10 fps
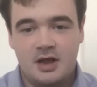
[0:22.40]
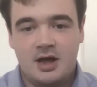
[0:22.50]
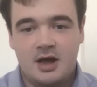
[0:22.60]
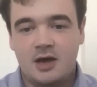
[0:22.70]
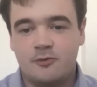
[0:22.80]

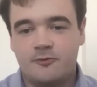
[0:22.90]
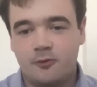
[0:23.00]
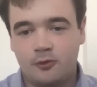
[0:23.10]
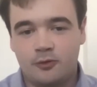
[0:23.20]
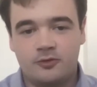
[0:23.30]
I am, of
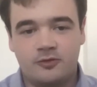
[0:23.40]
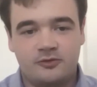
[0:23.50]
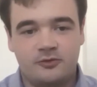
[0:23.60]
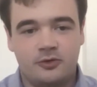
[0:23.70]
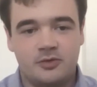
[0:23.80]
course,
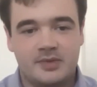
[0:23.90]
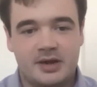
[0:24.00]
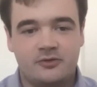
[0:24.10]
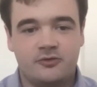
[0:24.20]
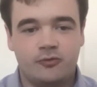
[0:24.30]
talking
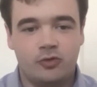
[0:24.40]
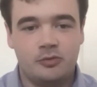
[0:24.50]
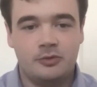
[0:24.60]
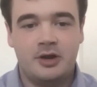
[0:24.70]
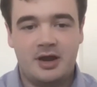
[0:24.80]
about
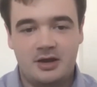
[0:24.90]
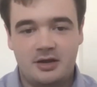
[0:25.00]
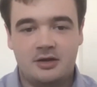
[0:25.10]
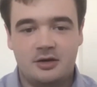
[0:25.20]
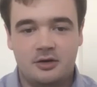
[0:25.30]
Robin
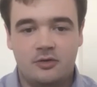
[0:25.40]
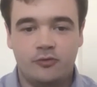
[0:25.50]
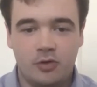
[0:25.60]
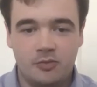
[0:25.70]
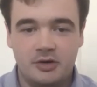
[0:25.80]
Aitken.
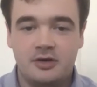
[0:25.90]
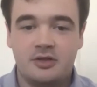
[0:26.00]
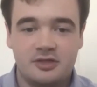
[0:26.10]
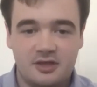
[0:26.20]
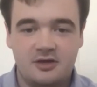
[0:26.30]
Robin,
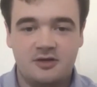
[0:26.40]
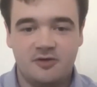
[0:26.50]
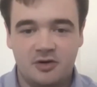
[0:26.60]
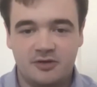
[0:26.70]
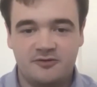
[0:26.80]
thank you
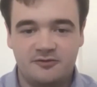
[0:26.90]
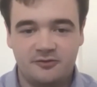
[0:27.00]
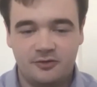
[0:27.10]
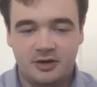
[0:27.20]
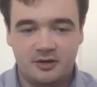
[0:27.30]
very much for
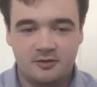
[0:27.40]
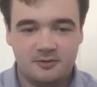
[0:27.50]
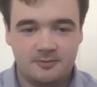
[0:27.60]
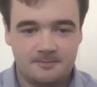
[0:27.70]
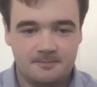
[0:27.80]
joining us.